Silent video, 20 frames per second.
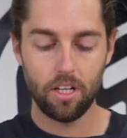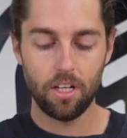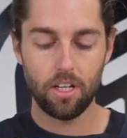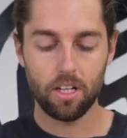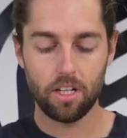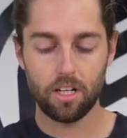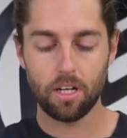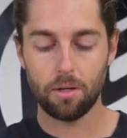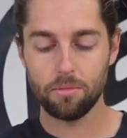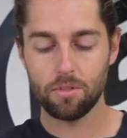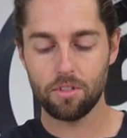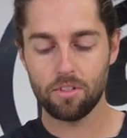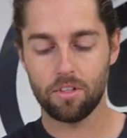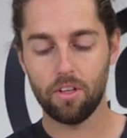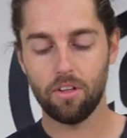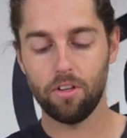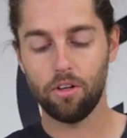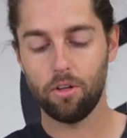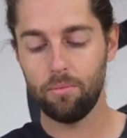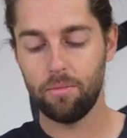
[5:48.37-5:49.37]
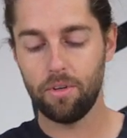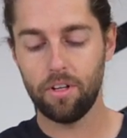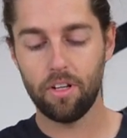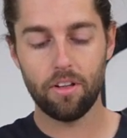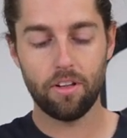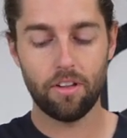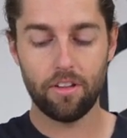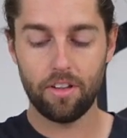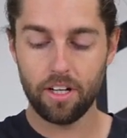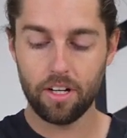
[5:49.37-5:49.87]
And it comes with a little
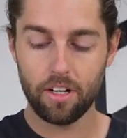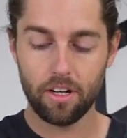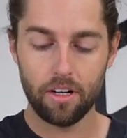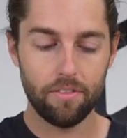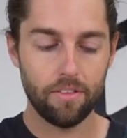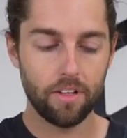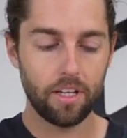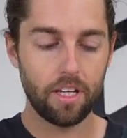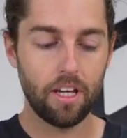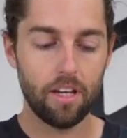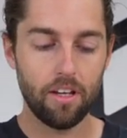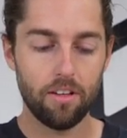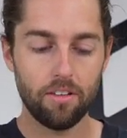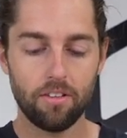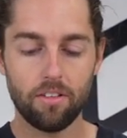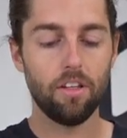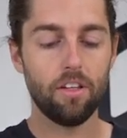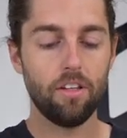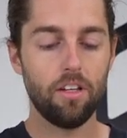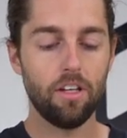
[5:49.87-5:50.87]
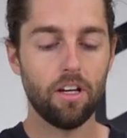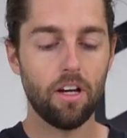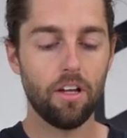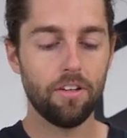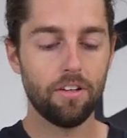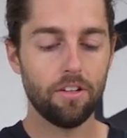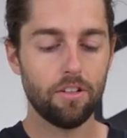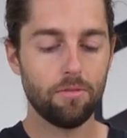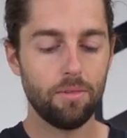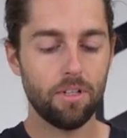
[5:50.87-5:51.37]
bit thicker of a case than the
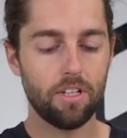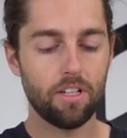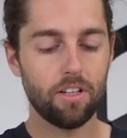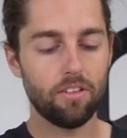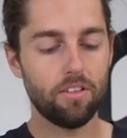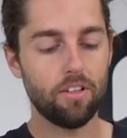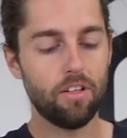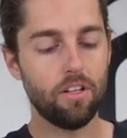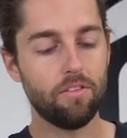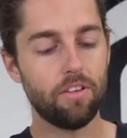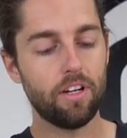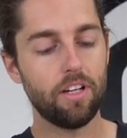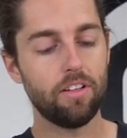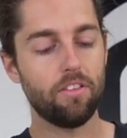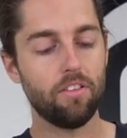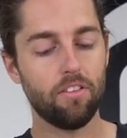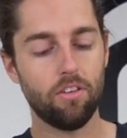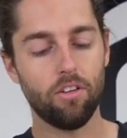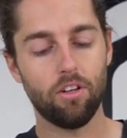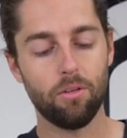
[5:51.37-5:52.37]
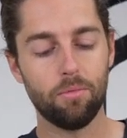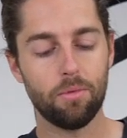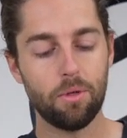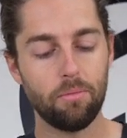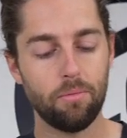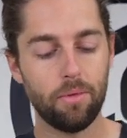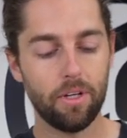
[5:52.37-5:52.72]
others because the device is a little bit